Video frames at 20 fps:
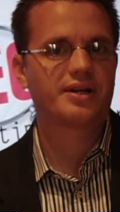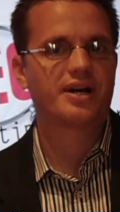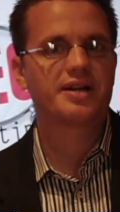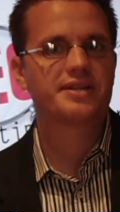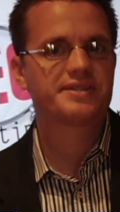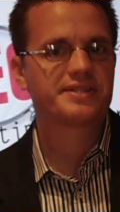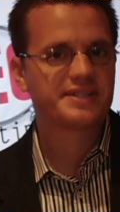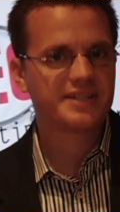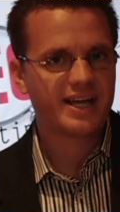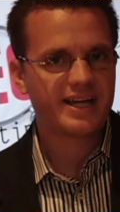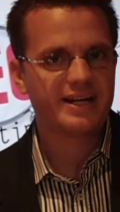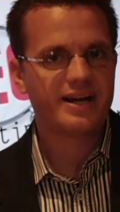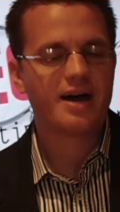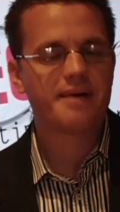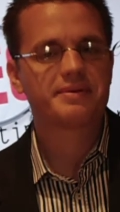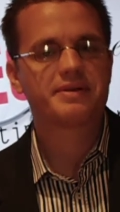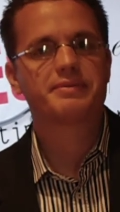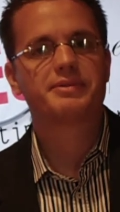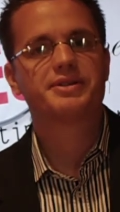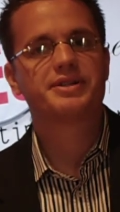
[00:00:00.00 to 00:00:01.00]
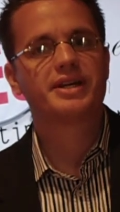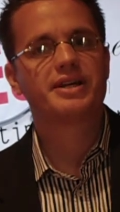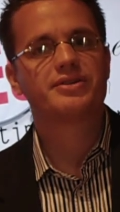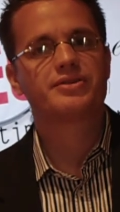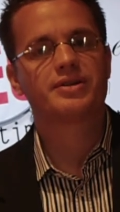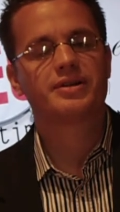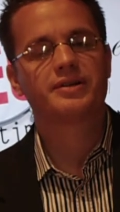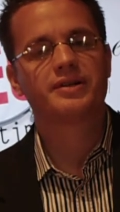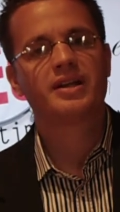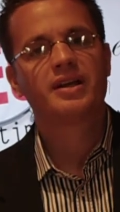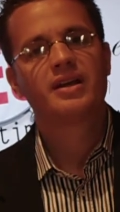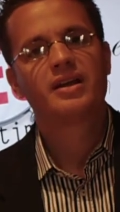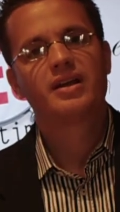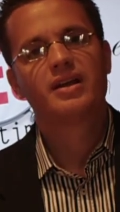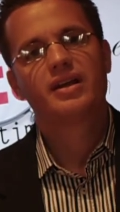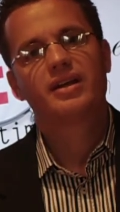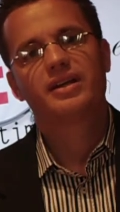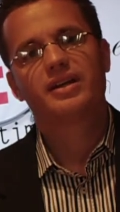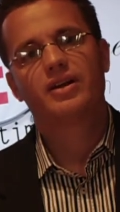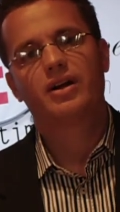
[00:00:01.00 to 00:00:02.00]
on-site optimization
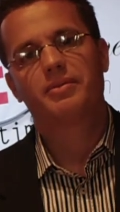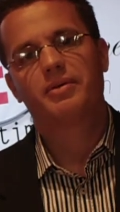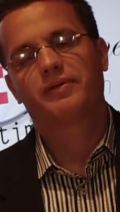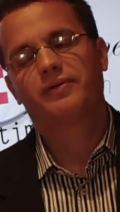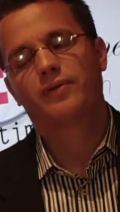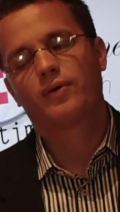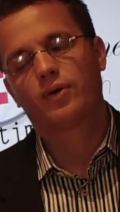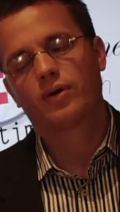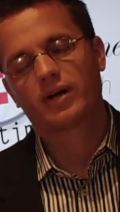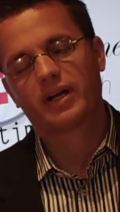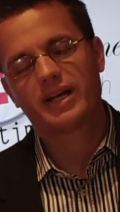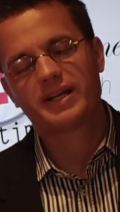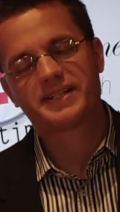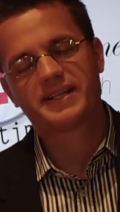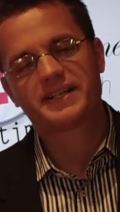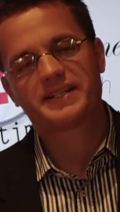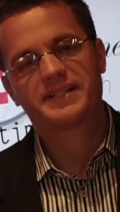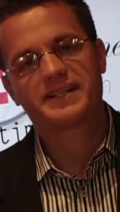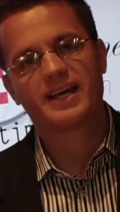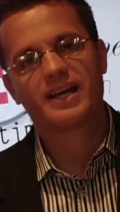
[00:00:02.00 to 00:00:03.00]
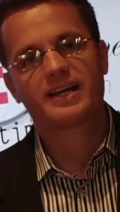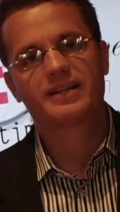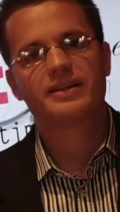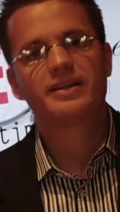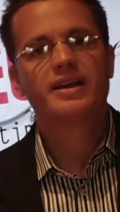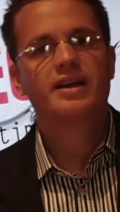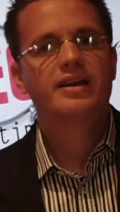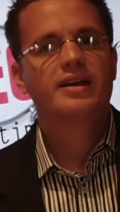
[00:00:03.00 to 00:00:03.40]
you know, before, as I said,